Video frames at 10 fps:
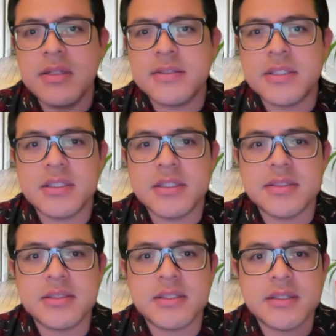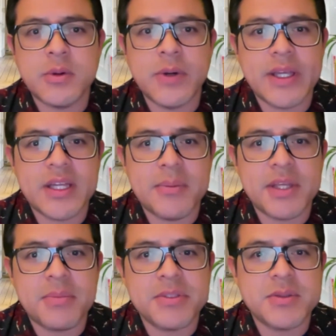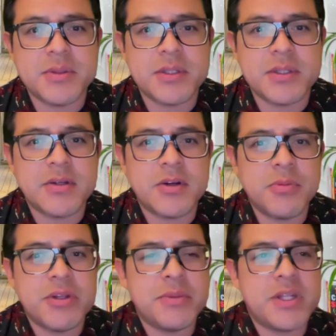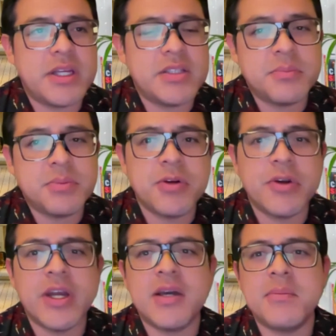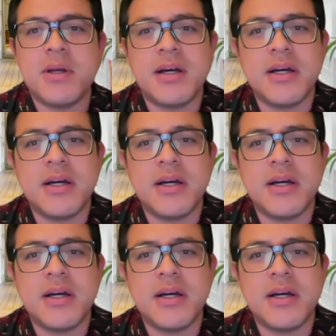such as the Kauai Economic Opportunity Incorporated Mediation Program.